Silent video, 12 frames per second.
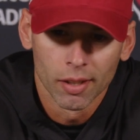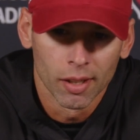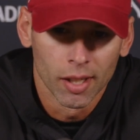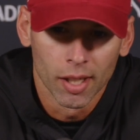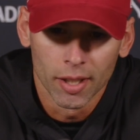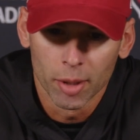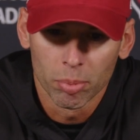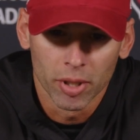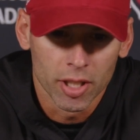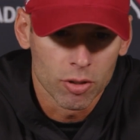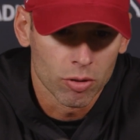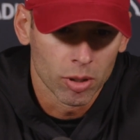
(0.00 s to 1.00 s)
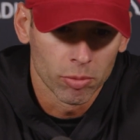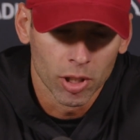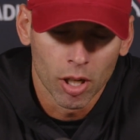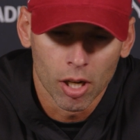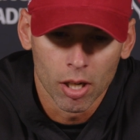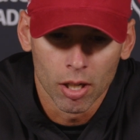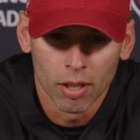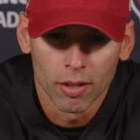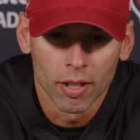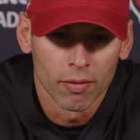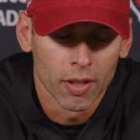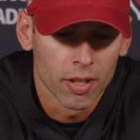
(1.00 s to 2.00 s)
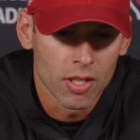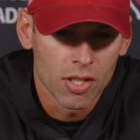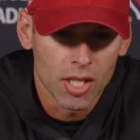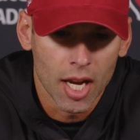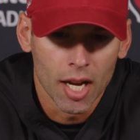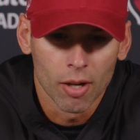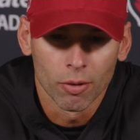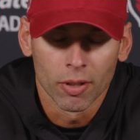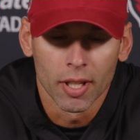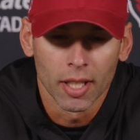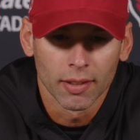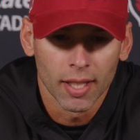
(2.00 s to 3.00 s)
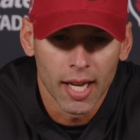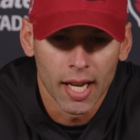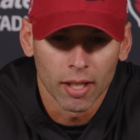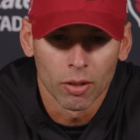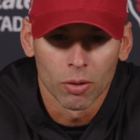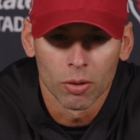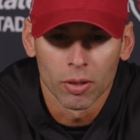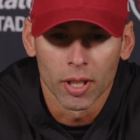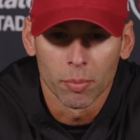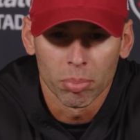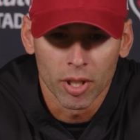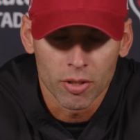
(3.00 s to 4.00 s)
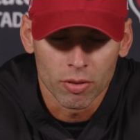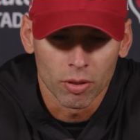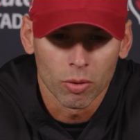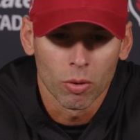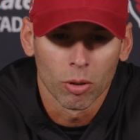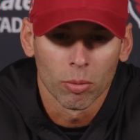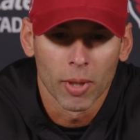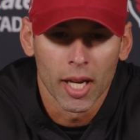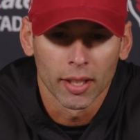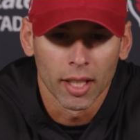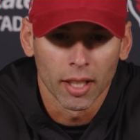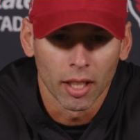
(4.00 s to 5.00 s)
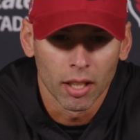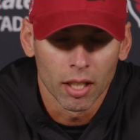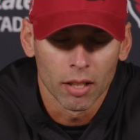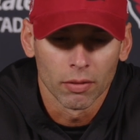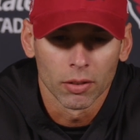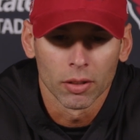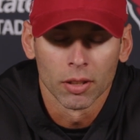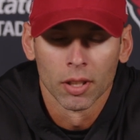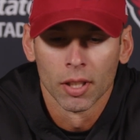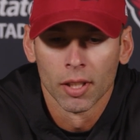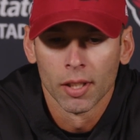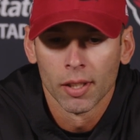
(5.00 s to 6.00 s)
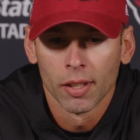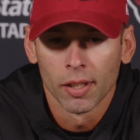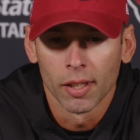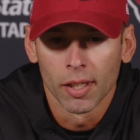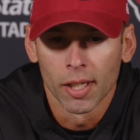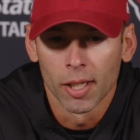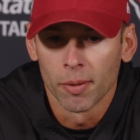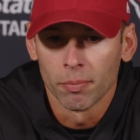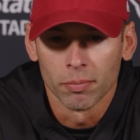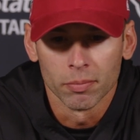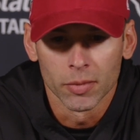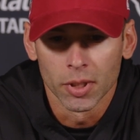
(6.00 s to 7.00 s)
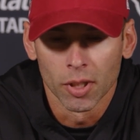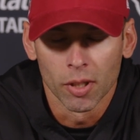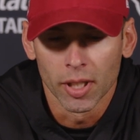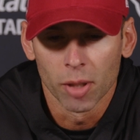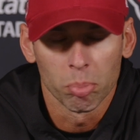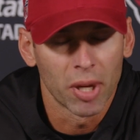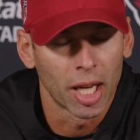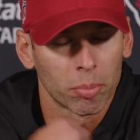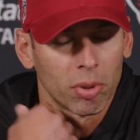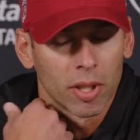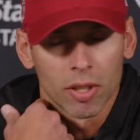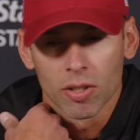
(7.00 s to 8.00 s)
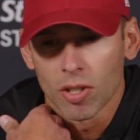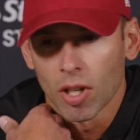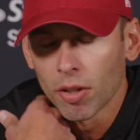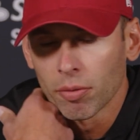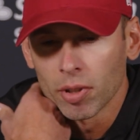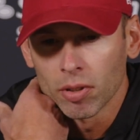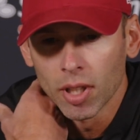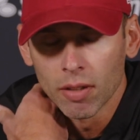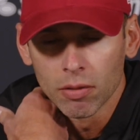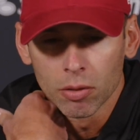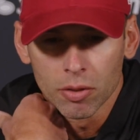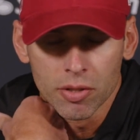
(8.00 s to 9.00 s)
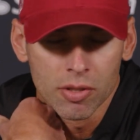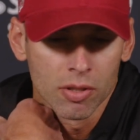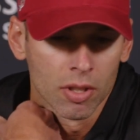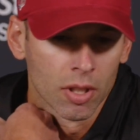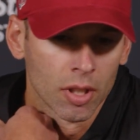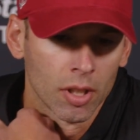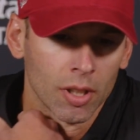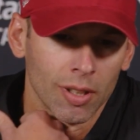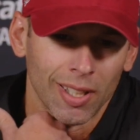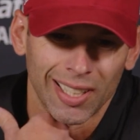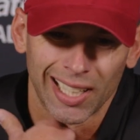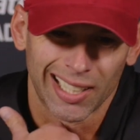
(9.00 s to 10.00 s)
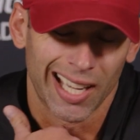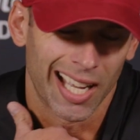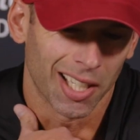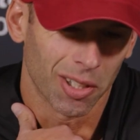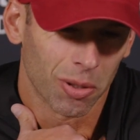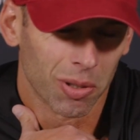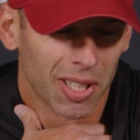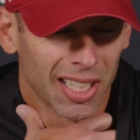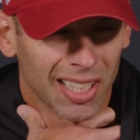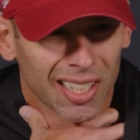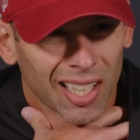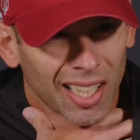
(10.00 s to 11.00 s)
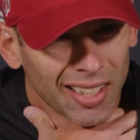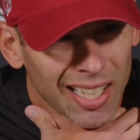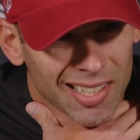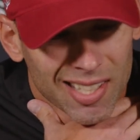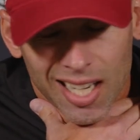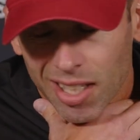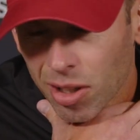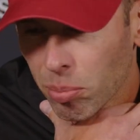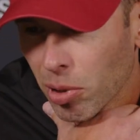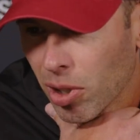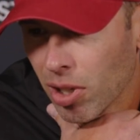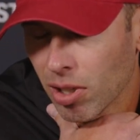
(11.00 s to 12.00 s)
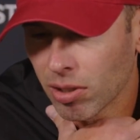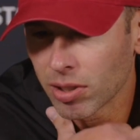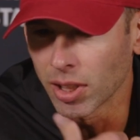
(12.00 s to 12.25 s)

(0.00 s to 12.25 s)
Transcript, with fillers: Uh, they play extremely hard. They're very sound. They tackle. They pressure the quarterback. They can cover. Um, you know, impact players all three levels. They got continuity on that side of the ball.